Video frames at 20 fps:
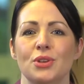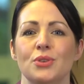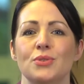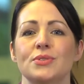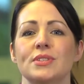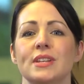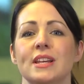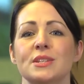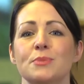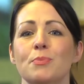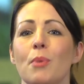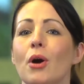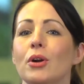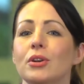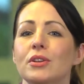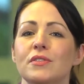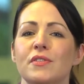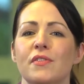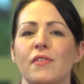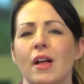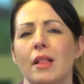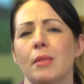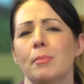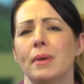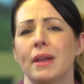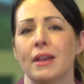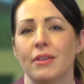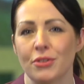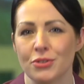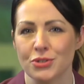use as part of
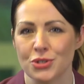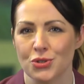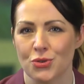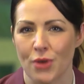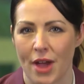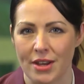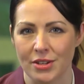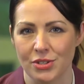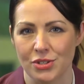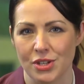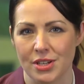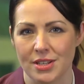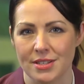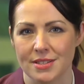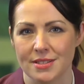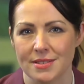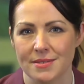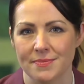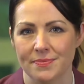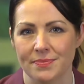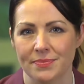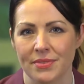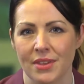developing their strategies.